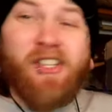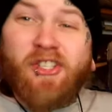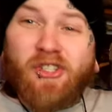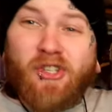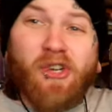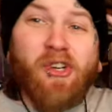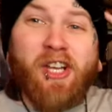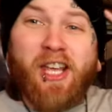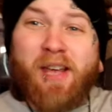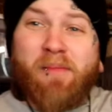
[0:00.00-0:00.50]
I
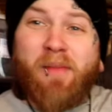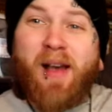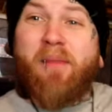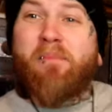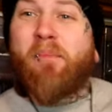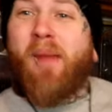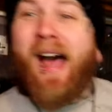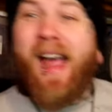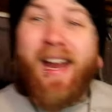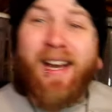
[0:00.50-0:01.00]
just couldn't get my
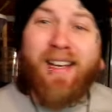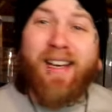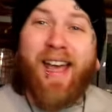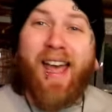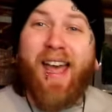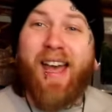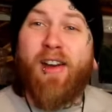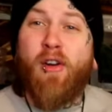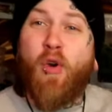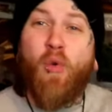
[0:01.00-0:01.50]
mind
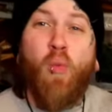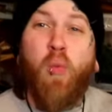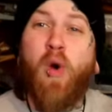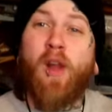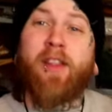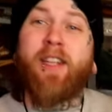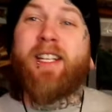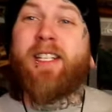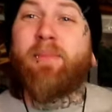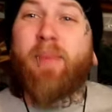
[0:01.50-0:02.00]
ahead on
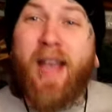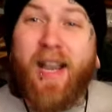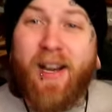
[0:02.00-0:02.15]
what these